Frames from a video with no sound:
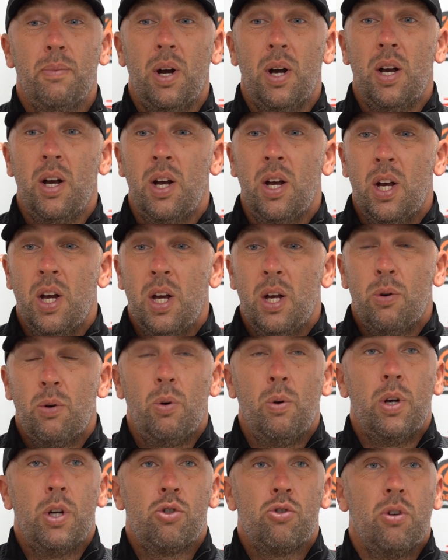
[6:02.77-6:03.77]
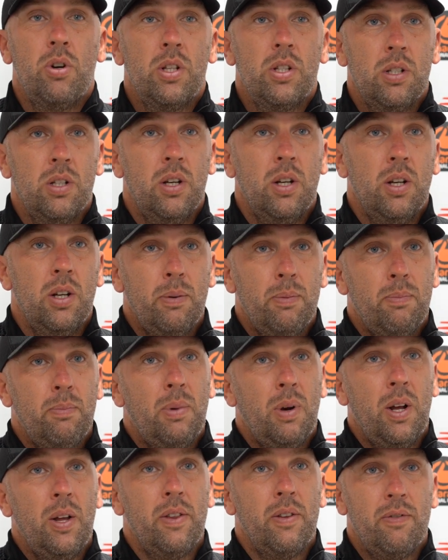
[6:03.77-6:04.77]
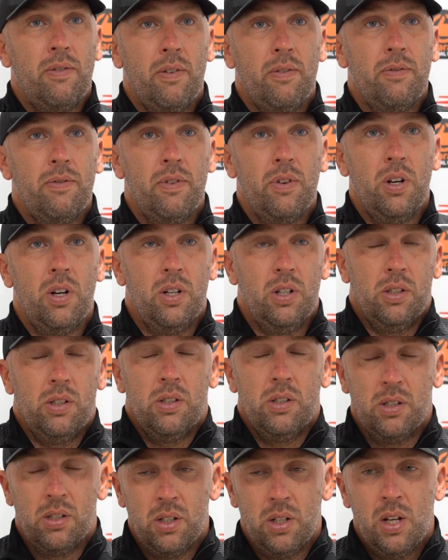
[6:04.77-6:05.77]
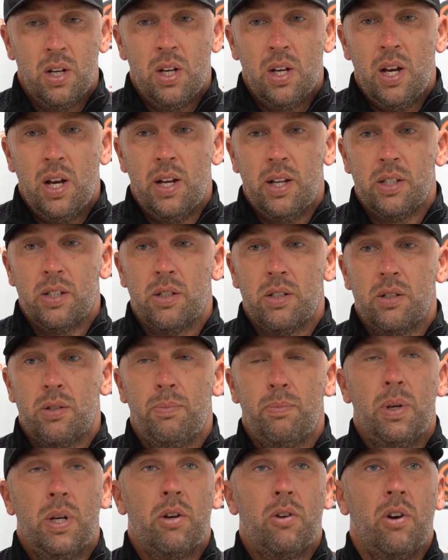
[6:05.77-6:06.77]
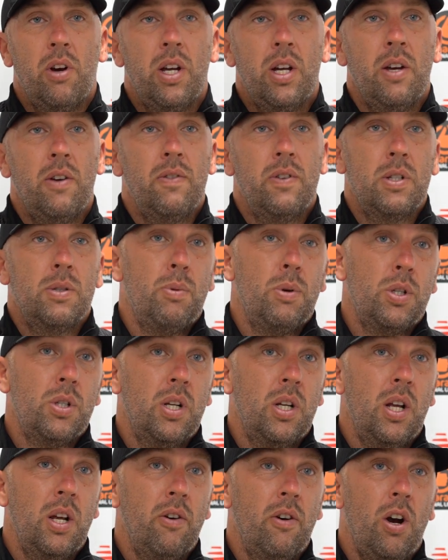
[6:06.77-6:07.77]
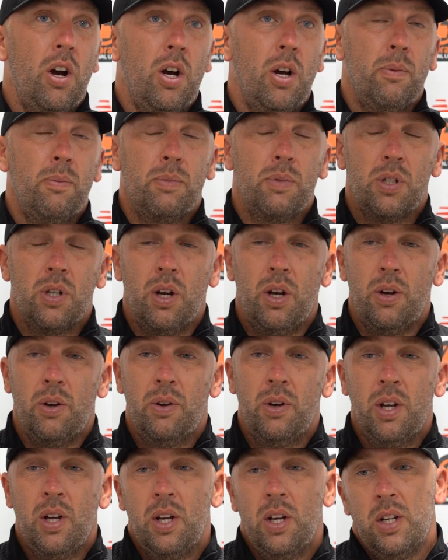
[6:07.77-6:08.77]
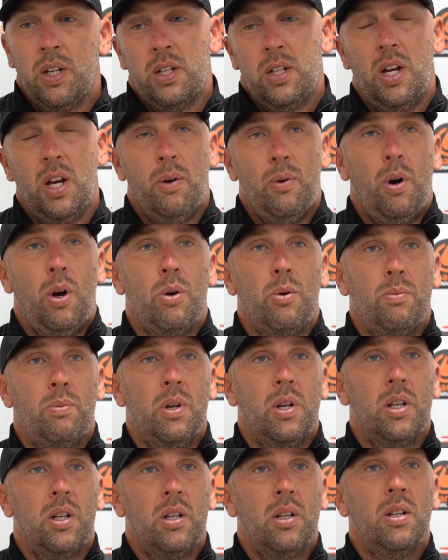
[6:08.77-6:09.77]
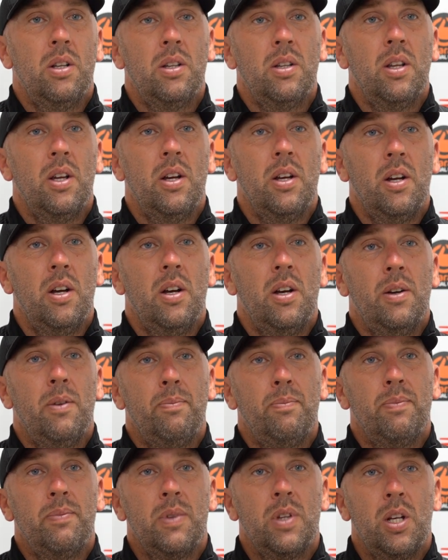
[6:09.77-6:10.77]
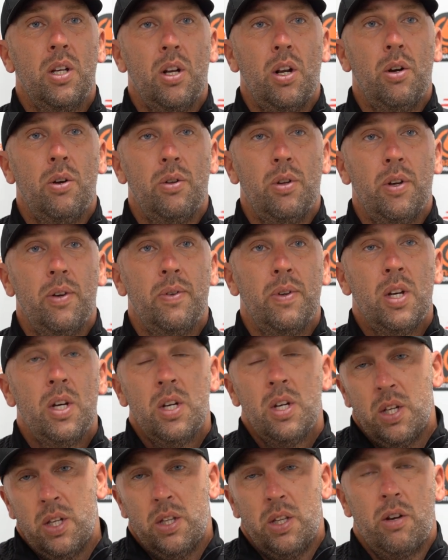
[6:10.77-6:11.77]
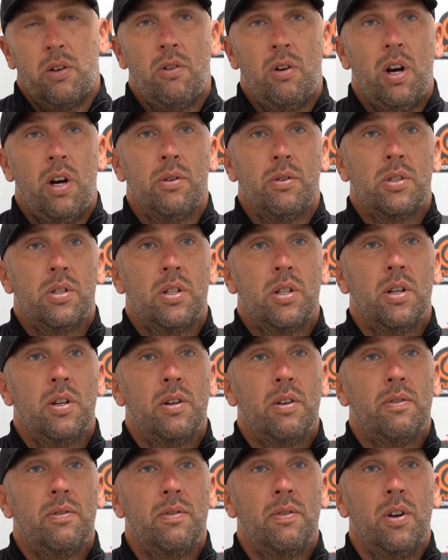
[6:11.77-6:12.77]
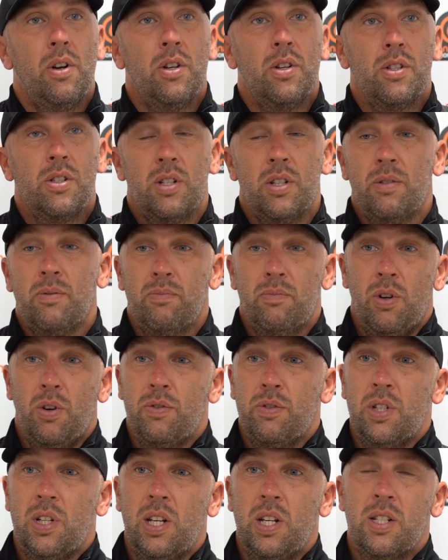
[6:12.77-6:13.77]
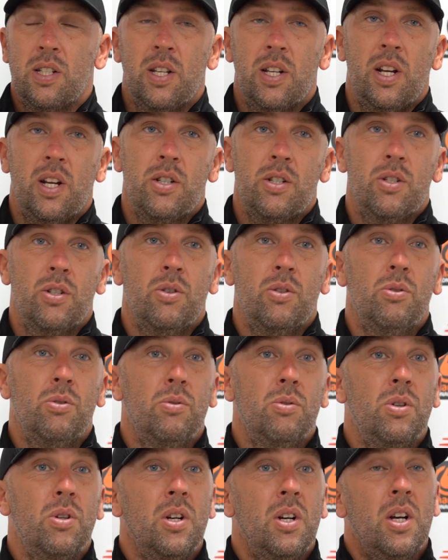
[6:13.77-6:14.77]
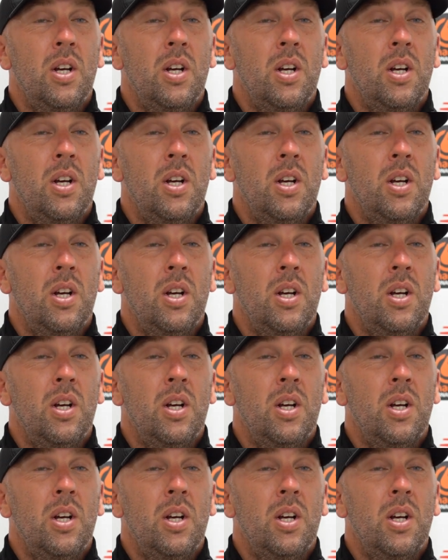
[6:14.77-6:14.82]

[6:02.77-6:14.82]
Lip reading: but we always try to play on the front foot and be creative, especially here at home. So yeah, hoping that the crowds follows, and obviously international